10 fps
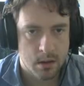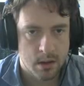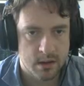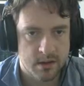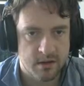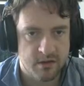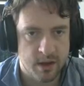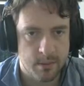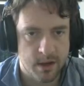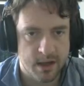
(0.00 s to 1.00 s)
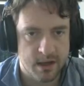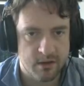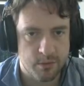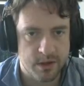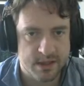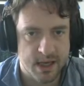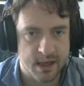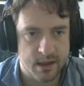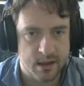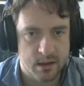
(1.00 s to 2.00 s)
It does seem like it's
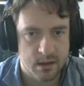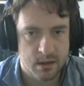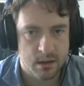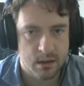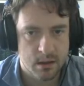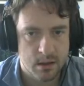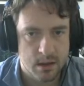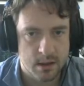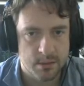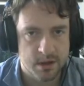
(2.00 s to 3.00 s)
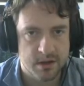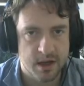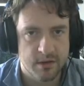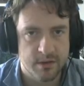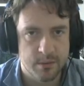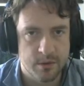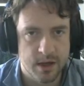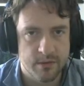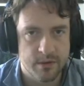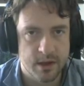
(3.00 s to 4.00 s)
resetting. And I'm going to die if I'm not careful.